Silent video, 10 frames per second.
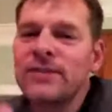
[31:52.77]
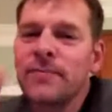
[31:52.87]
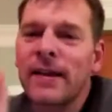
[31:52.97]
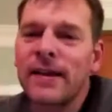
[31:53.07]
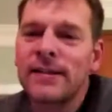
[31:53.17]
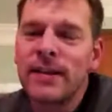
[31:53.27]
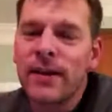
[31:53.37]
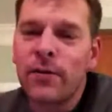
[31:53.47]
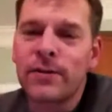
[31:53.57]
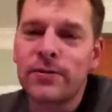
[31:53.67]
my kids that
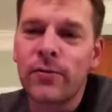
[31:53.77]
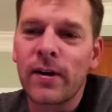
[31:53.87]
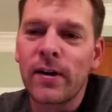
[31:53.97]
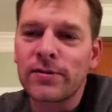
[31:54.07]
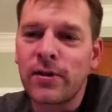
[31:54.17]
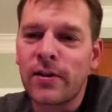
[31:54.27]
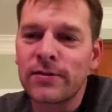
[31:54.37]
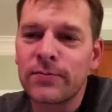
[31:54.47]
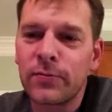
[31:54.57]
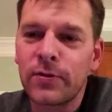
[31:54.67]
question when I saw it
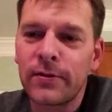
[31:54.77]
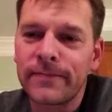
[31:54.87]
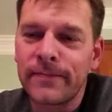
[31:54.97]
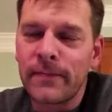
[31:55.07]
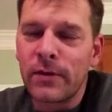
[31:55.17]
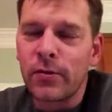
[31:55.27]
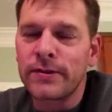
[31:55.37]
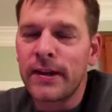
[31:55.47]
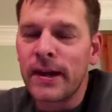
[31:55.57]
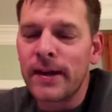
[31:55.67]
this morning or
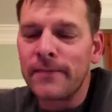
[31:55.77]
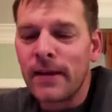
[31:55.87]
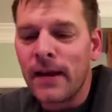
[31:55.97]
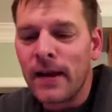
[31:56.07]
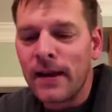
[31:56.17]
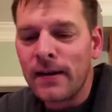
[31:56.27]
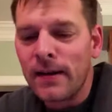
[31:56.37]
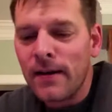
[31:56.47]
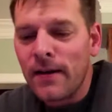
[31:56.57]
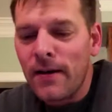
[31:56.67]
today, and
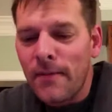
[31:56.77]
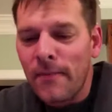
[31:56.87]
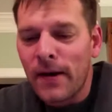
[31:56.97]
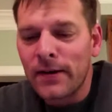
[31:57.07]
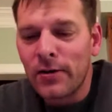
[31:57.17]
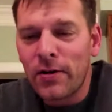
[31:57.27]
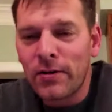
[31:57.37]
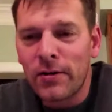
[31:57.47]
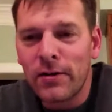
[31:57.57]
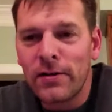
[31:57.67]
my
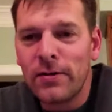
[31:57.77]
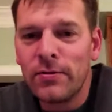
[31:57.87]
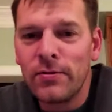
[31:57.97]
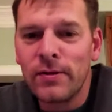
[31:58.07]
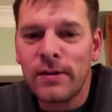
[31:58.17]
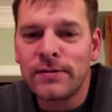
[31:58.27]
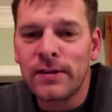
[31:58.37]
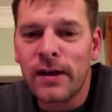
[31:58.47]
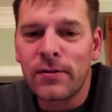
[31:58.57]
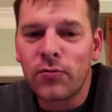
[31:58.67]
daughter, who is
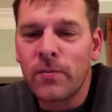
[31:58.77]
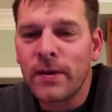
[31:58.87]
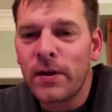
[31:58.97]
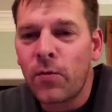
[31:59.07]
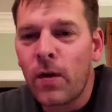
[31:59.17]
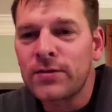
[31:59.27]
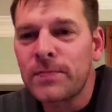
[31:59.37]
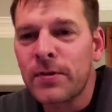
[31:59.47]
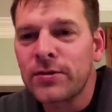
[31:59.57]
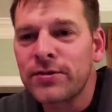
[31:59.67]
not normally a wise
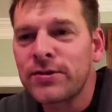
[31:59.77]
person, she